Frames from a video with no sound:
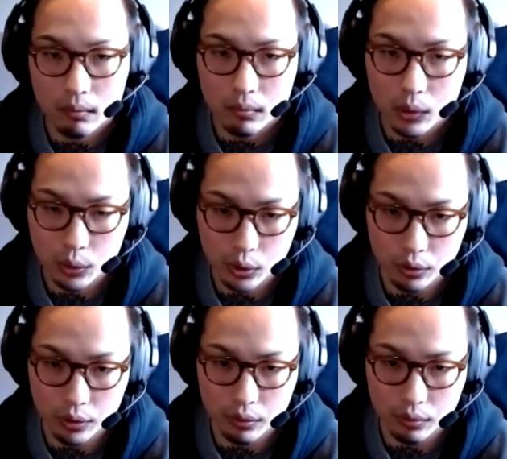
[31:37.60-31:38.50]
to a
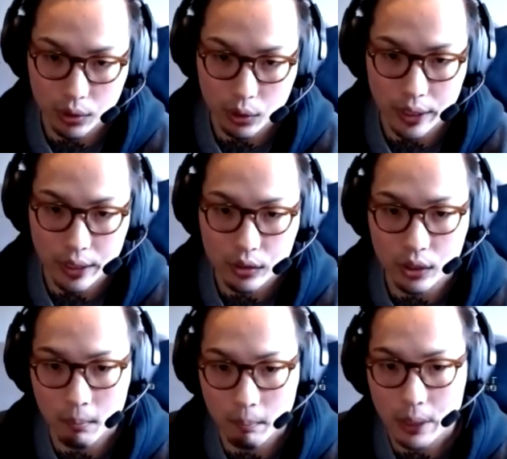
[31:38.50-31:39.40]
certain degree,
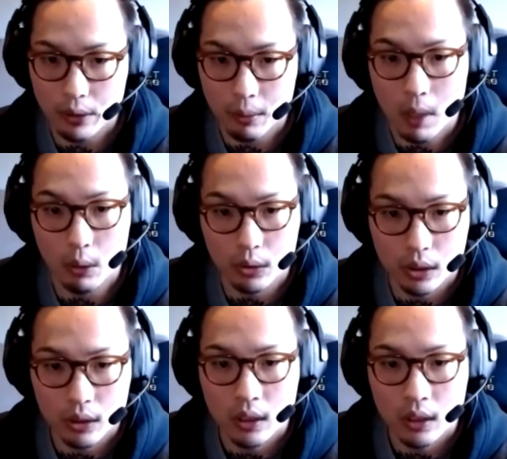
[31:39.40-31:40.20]
some better than most.